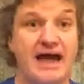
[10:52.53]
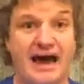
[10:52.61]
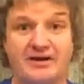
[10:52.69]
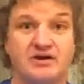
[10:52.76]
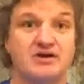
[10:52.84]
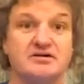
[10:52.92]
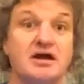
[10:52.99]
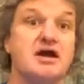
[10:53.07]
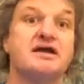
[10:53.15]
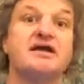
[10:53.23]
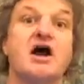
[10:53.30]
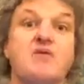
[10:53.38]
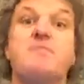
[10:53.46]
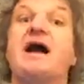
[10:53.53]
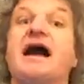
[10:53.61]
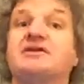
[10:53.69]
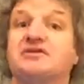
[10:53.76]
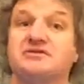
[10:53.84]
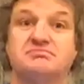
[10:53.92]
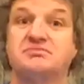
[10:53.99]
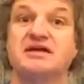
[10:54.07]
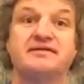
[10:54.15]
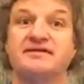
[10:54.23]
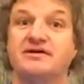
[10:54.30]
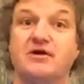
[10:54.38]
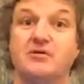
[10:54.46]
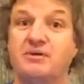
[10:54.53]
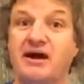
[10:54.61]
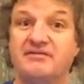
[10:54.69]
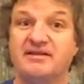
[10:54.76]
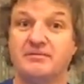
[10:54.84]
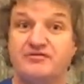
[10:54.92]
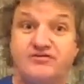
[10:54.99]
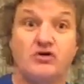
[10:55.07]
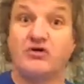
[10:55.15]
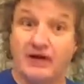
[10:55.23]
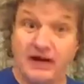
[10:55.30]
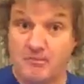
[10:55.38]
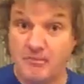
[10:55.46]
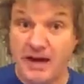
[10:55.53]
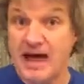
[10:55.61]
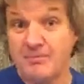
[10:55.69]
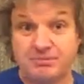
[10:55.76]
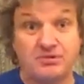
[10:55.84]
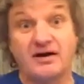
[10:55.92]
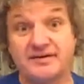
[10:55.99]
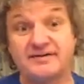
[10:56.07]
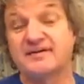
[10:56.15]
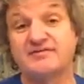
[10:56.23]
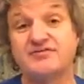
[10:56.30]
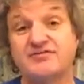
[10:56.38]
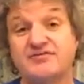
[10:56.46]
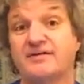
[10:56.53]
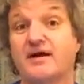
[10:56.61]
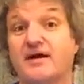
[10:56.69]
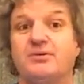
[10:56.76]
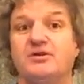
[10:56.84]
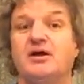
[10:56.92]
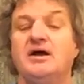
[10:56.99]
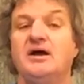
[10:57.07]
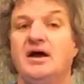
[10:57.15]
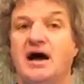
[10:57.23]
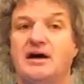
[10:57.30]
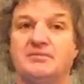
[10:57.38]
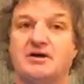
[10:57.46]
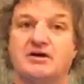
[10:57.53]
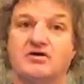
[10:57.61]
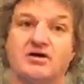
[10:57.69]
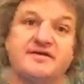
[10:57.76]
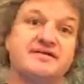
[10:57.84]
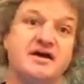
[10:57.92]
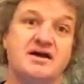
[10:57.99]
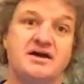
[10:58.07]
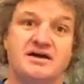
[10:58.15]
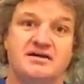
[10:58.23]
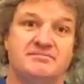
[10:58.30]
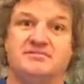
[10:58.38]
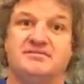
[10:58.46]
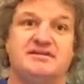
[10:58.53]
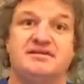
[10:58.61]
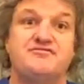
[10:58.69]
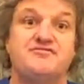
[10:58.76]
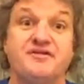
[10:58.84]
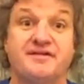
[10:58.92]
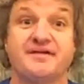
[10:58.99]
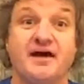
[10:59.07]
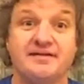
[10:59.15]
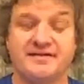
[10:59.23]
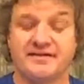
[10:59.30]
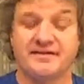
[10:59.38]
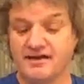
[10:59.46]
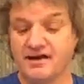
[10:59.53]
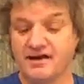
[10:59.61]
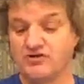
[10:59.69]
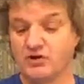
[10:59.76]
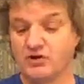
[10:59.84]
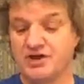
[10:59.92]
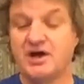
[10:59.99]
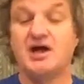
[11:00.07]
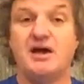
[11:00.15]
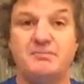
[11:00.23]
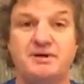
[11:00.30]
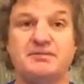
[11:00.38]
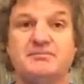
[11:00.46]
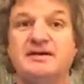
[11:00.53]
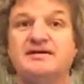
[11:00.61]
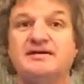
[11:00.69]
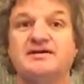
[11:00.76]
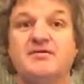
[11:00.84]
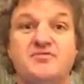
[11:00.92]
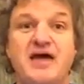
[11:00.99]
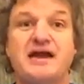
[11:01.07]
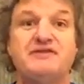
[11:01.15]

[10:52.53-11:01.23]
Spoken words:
and you can go back to things that you were browsing before and compare prices, for example, across different sites and so forth. But it means that then